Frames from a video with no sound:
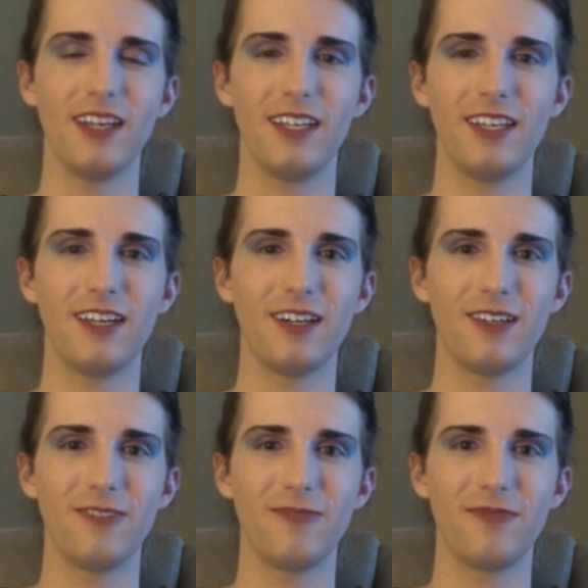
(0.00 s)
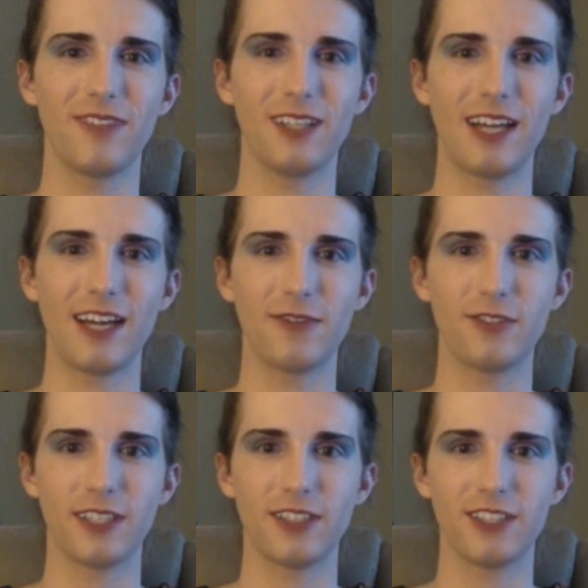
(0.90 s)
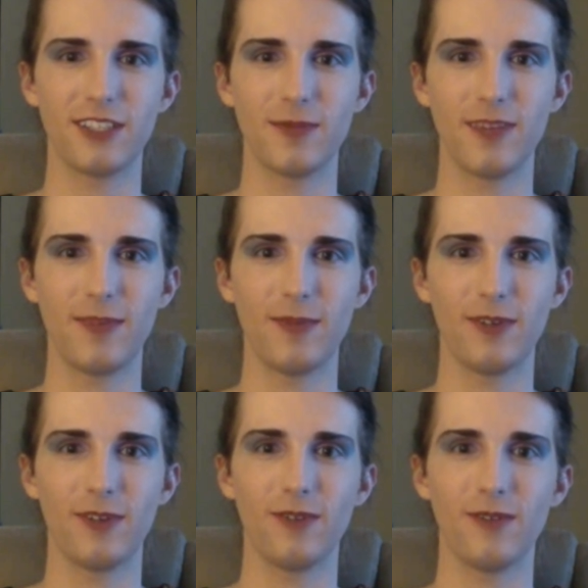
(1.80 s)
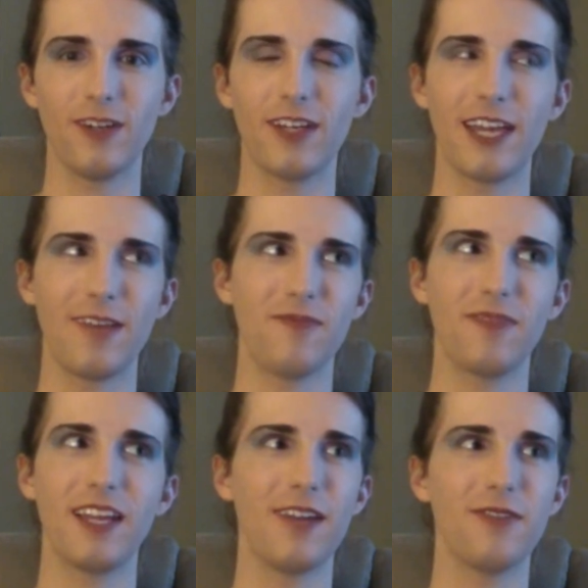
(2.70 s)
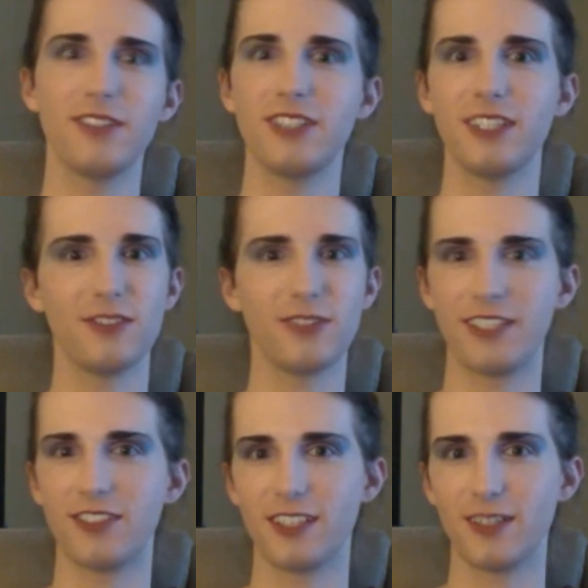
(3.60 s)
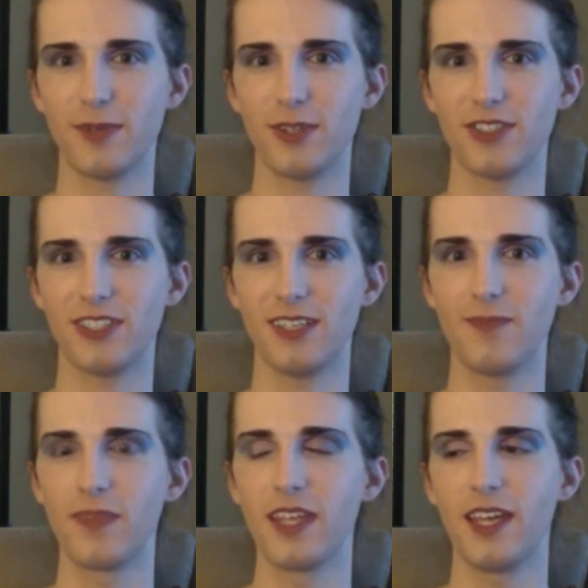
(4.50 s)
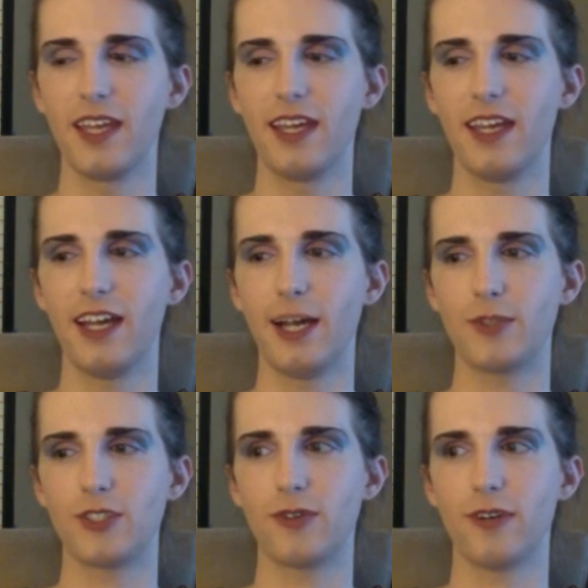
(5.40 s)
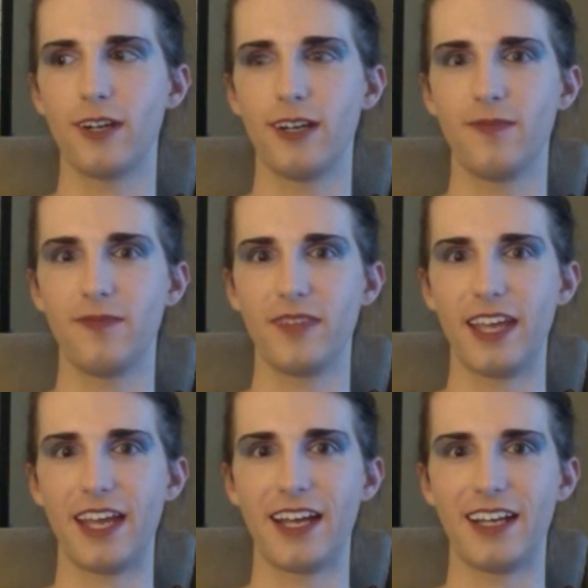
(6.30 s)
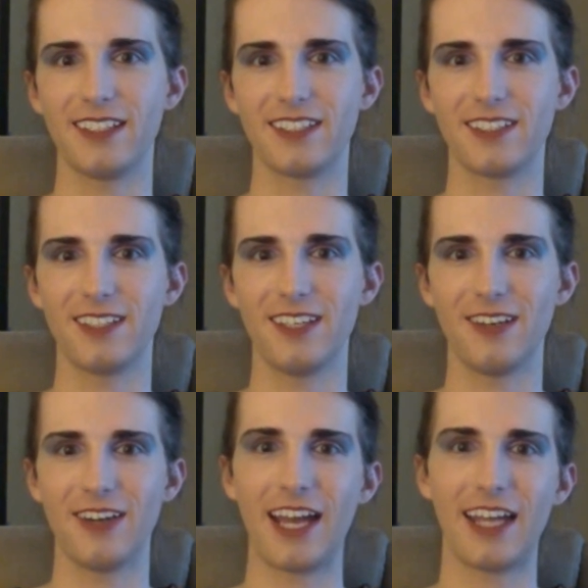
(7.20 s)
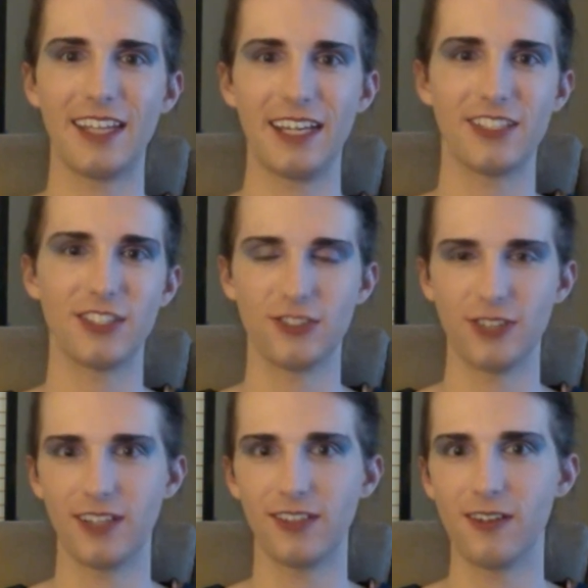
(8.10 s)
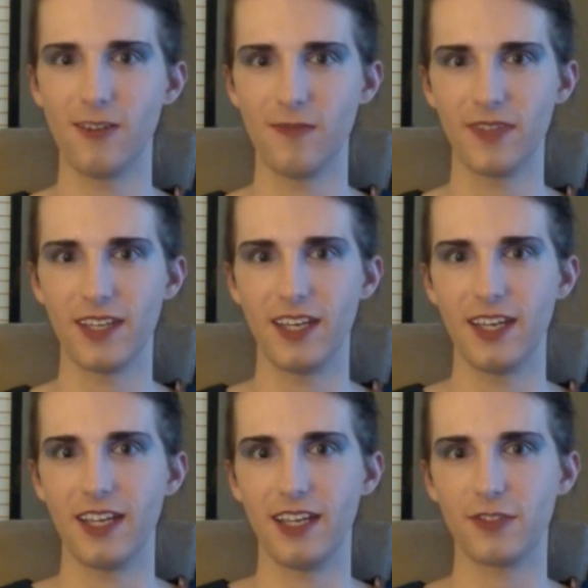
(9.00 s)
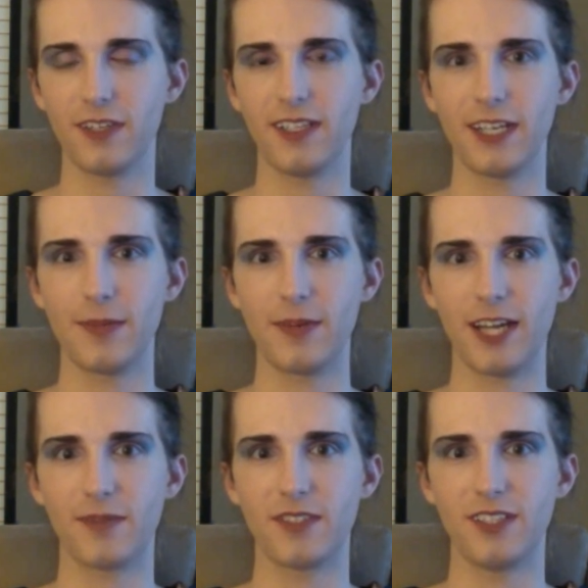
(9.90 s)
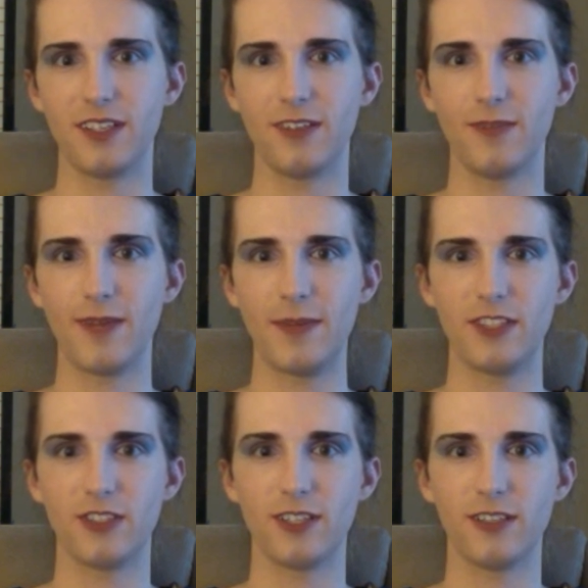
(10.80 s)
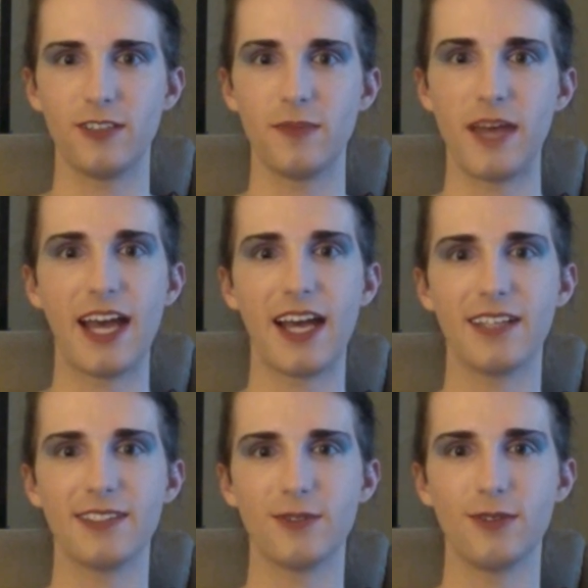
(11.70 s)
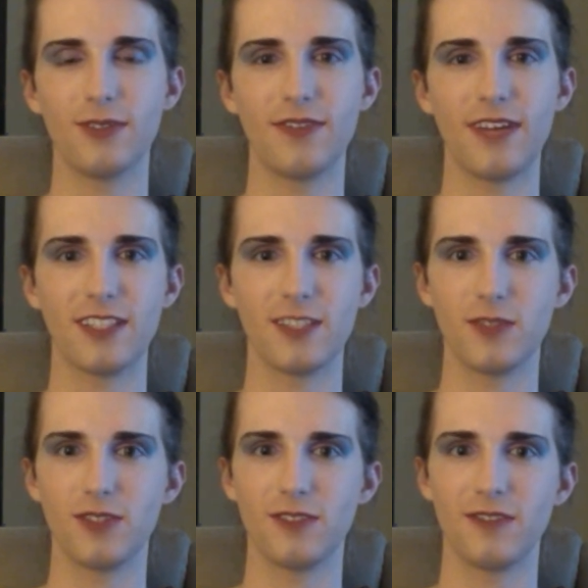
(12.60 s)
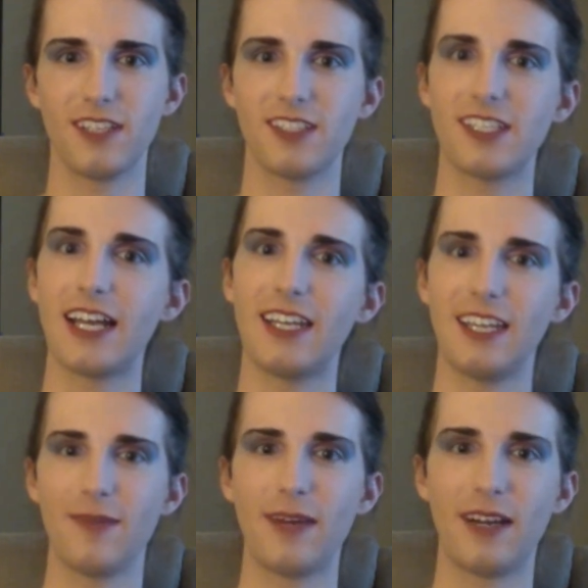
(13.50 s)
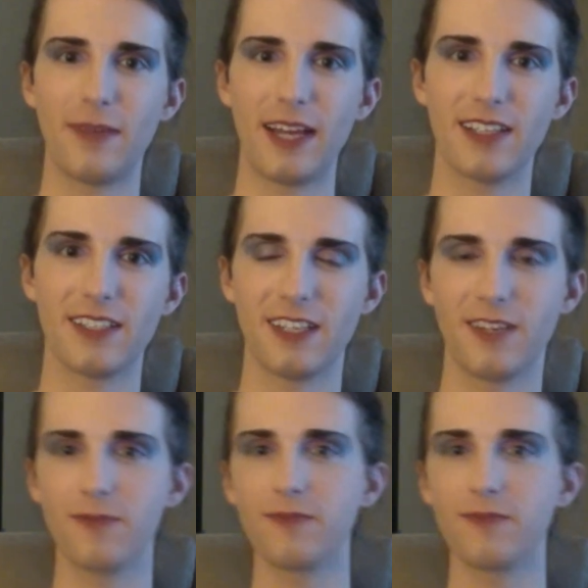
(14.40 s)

a lot of transgender people, every single transgender person, I'm sure, has, had that struggle, has felt like perhaps, it might be a struggle to pass, or they've had some sort of anxiety about passing.